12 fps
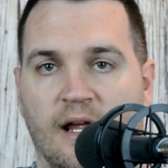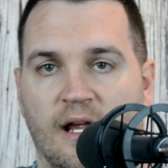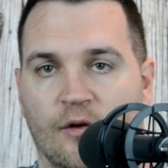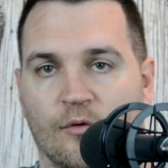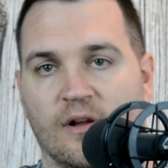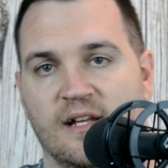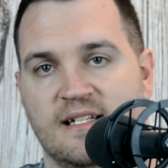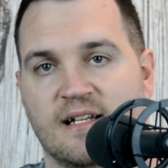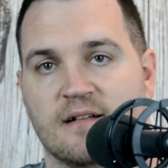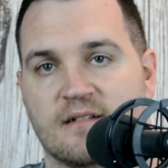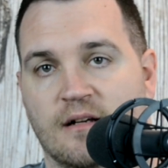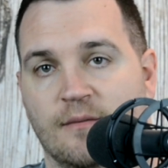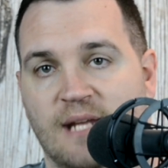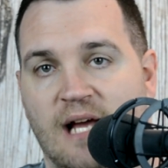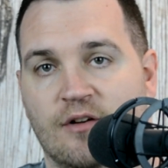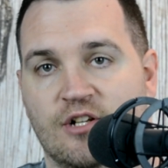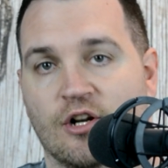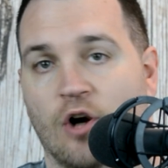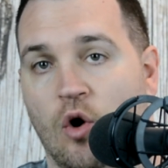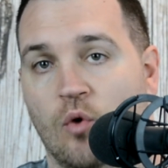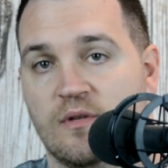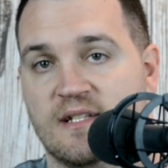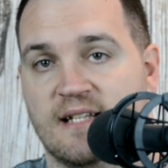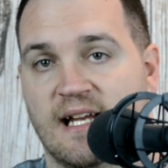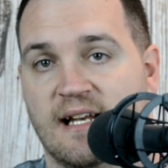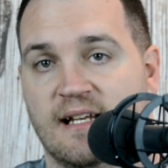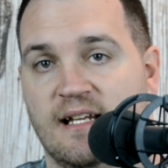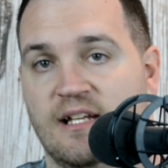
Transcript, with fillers: It really does come down to your own sanity,